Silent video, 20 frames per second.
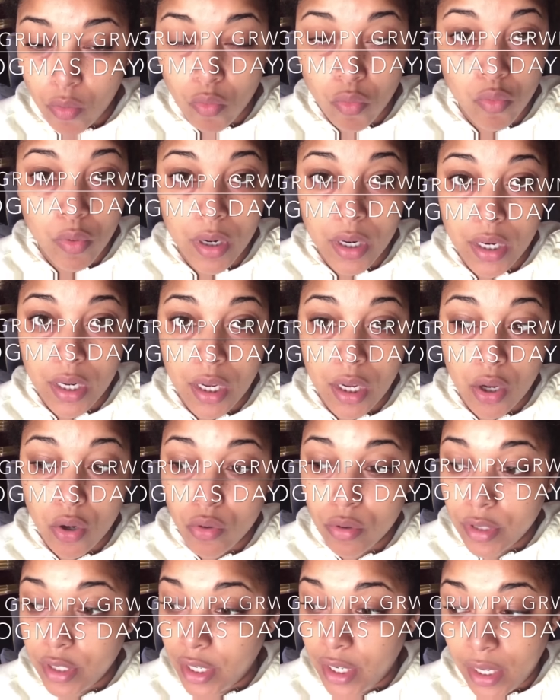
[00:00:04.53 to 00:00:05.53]
running
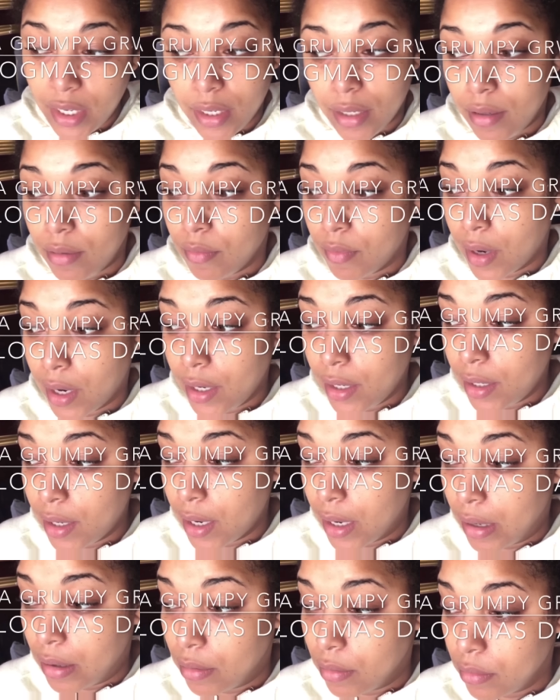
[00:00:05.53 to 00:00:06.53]
on E right
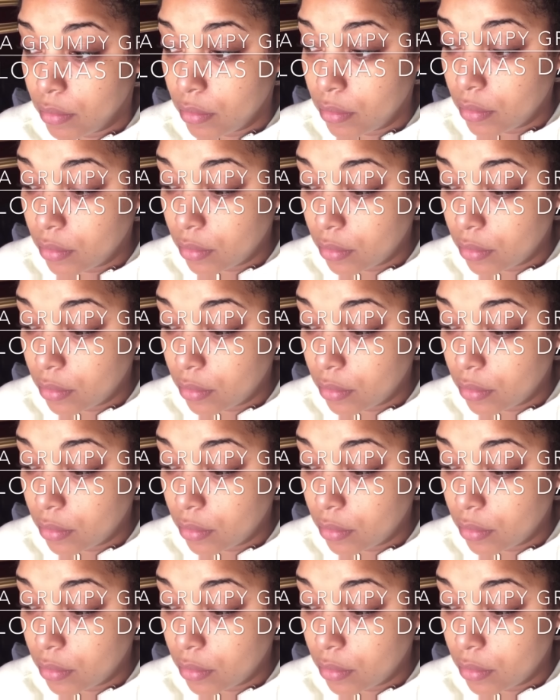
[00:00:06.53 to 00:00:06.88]
now,